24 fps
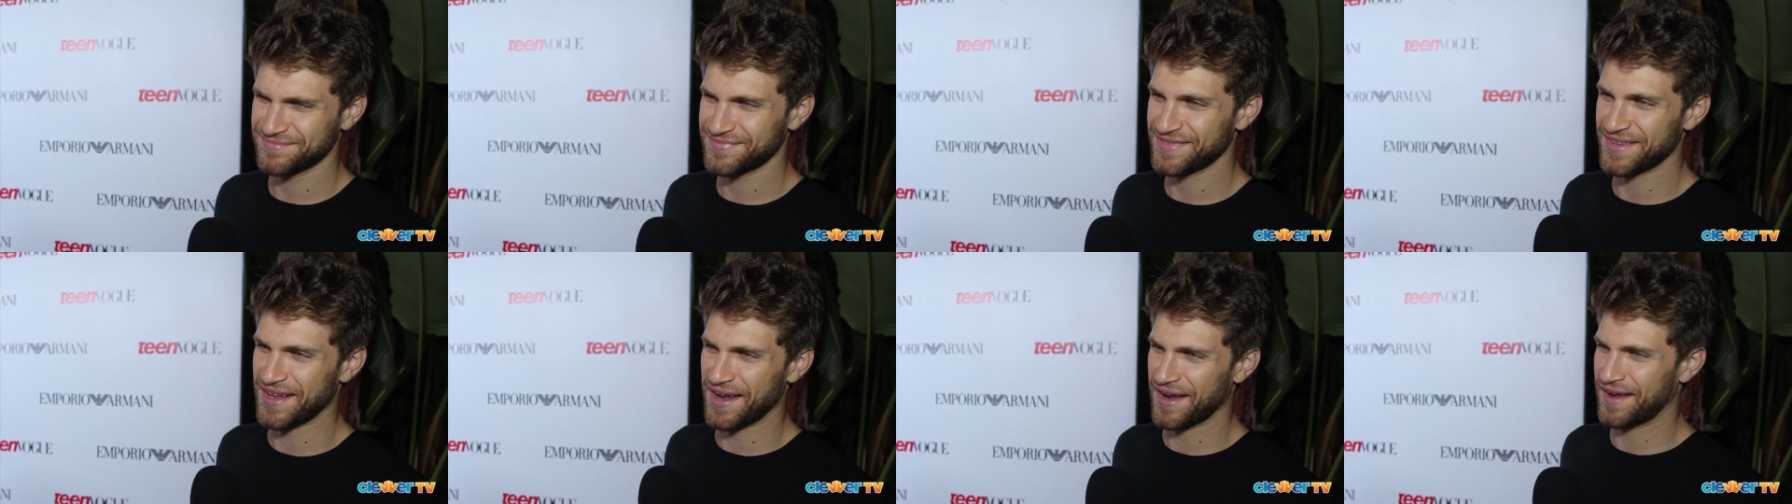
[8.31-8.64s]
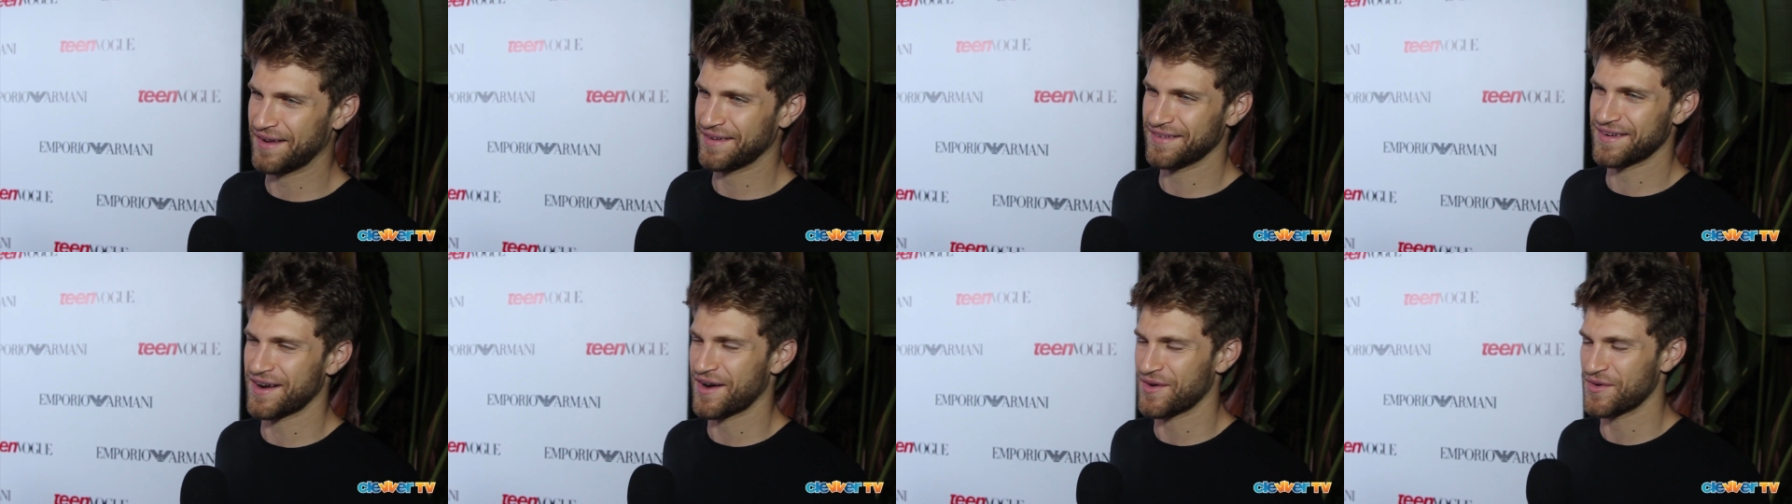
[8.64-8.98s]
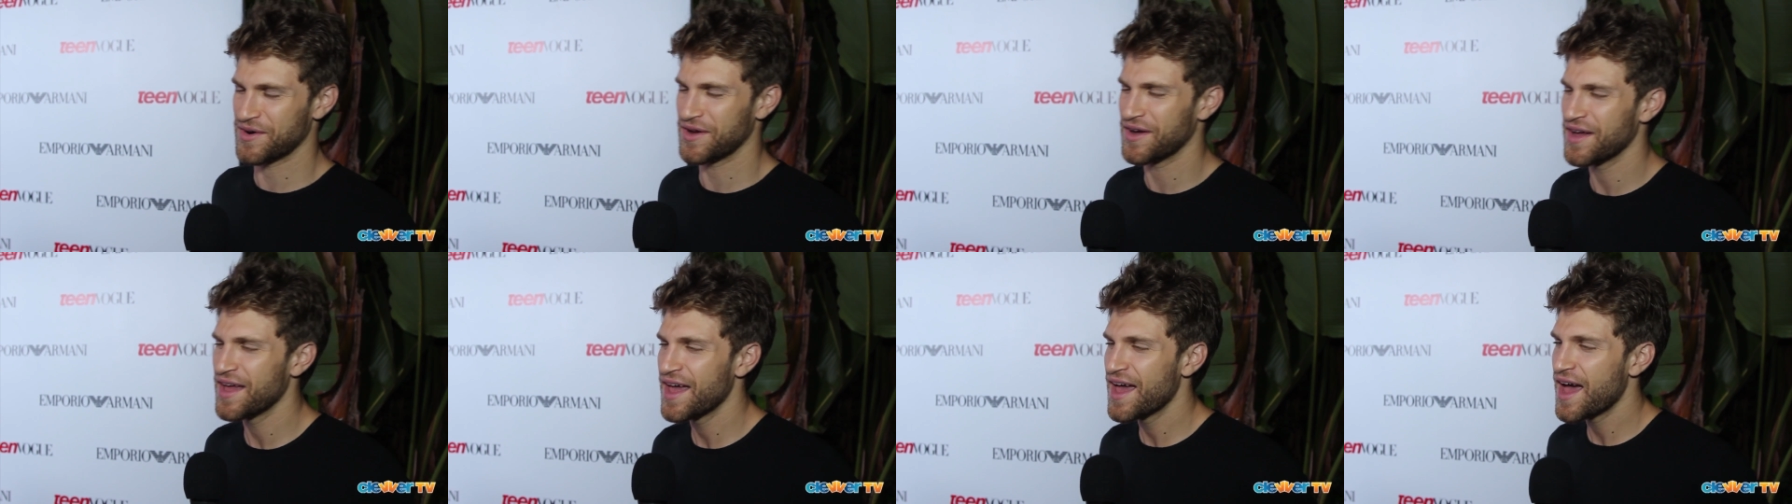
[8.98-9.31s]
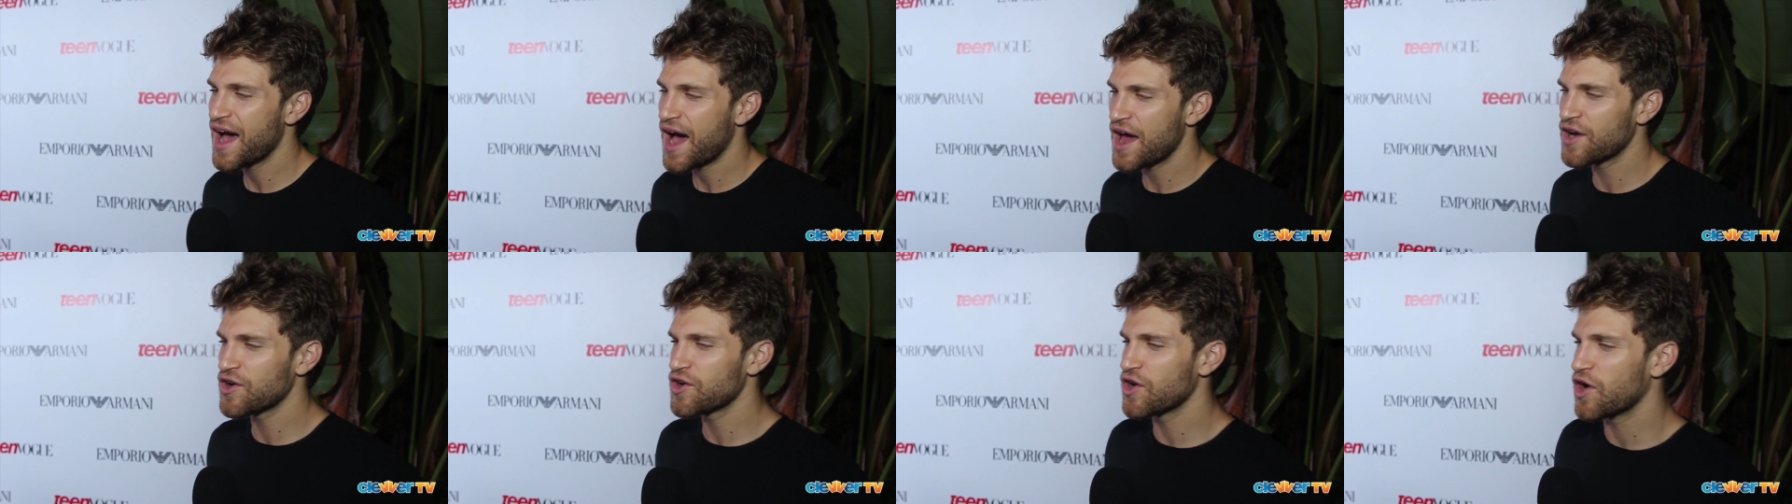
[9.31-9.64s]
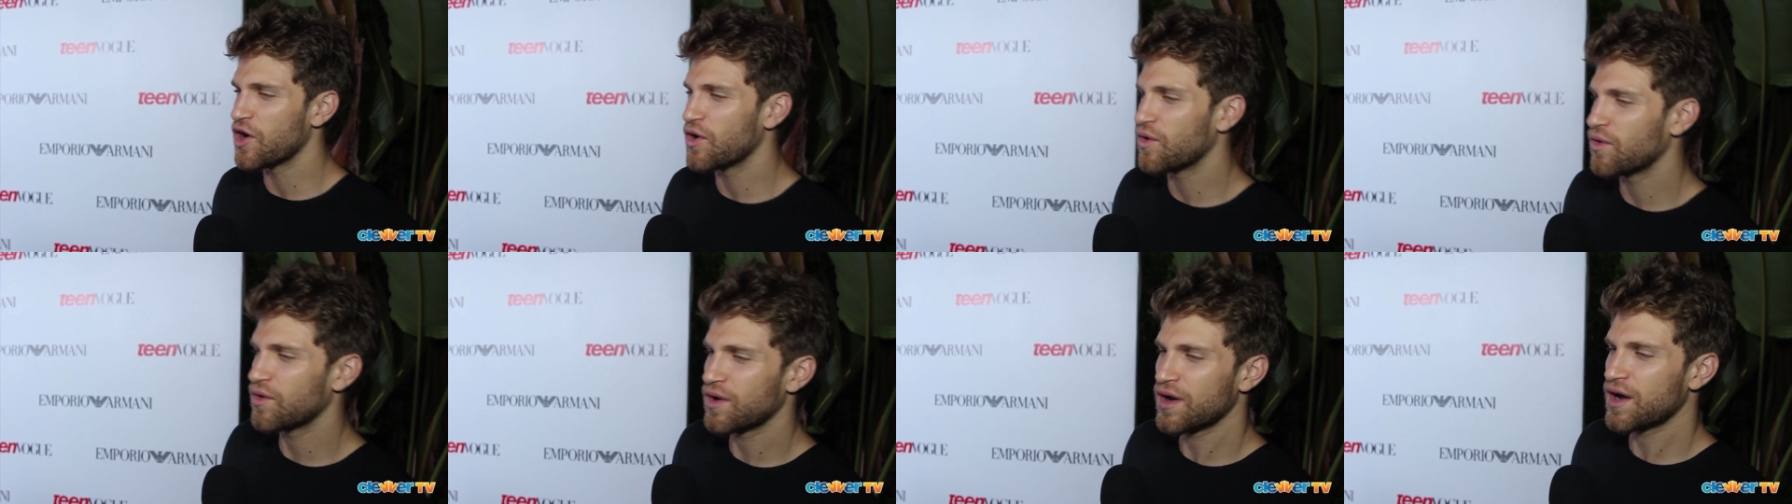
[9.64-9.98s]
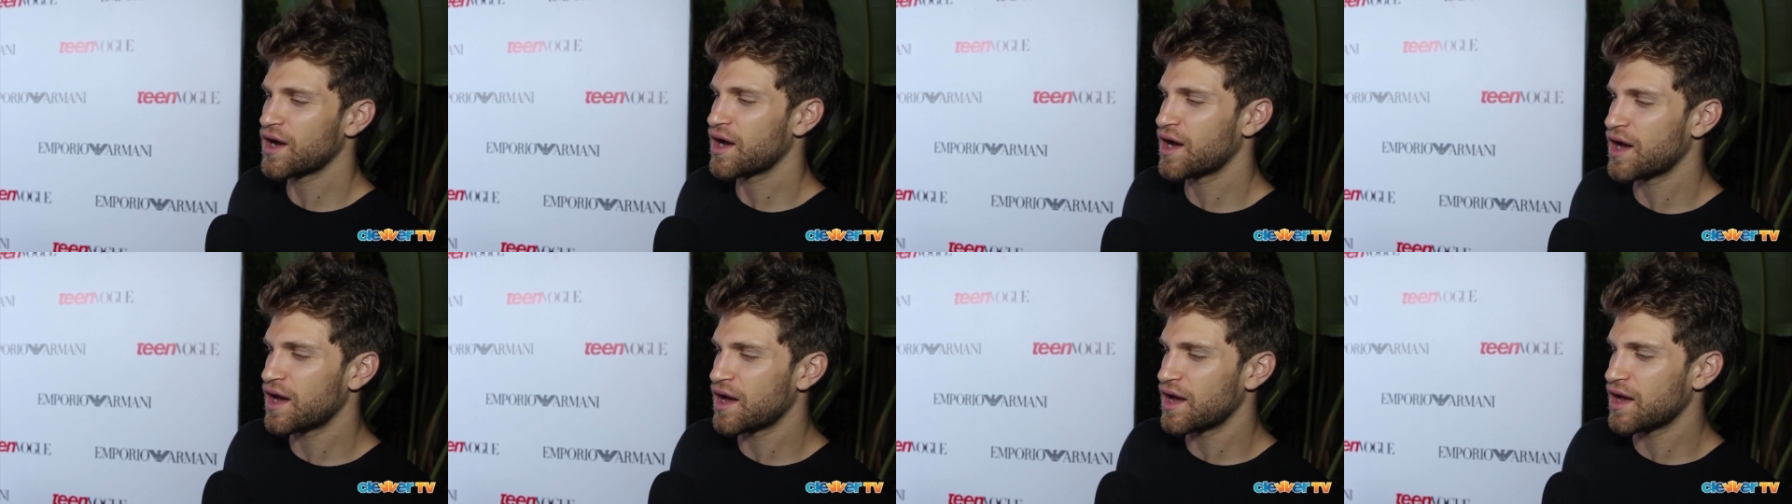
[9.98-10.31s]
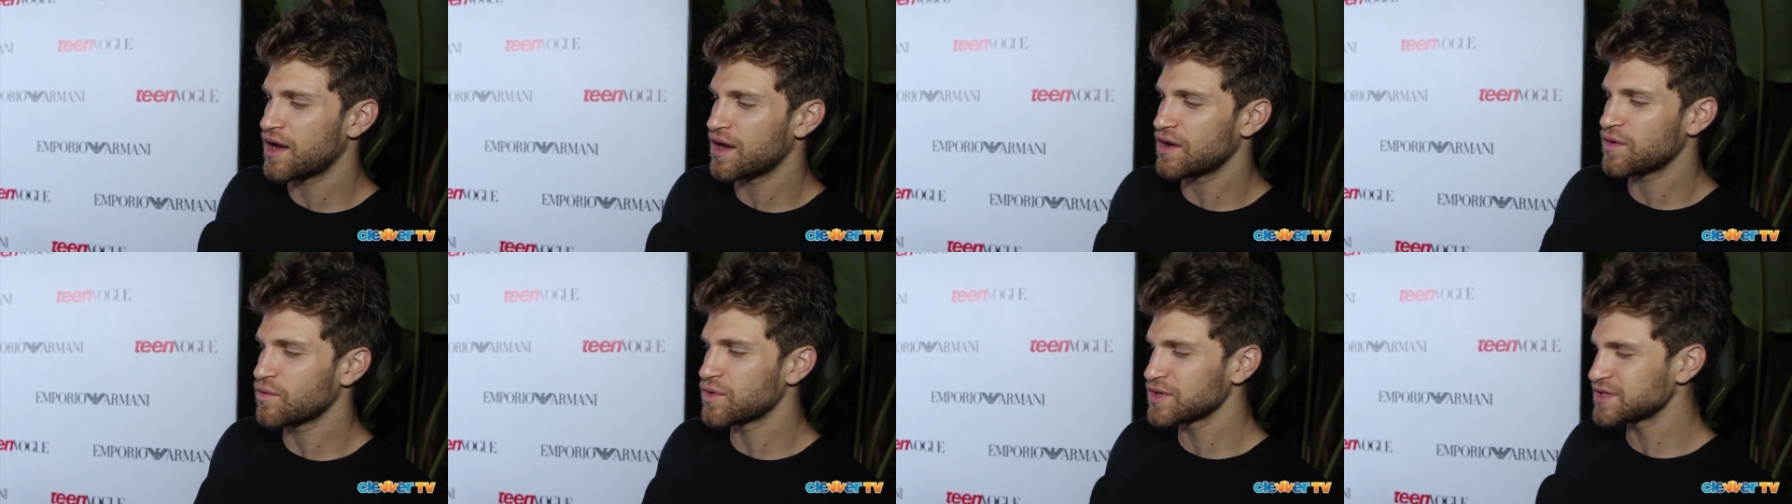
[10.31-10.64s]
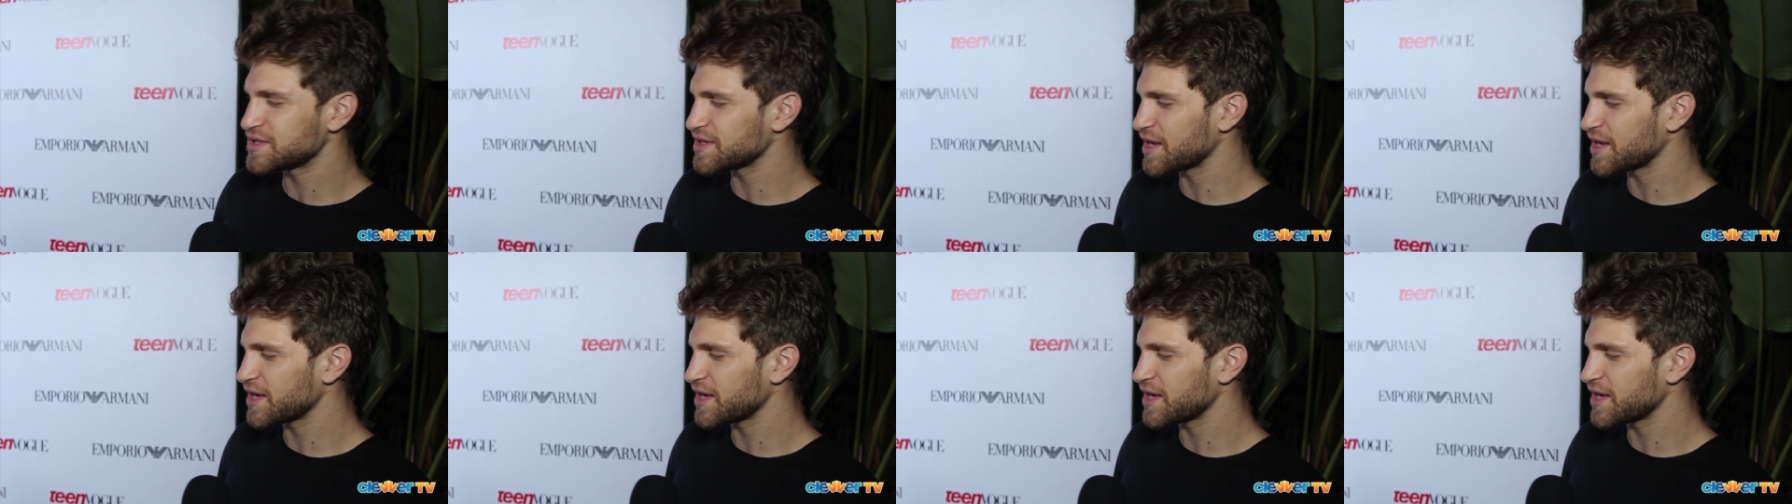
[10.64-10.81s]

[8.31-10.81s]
when we caught up with the star at the Teen Vogue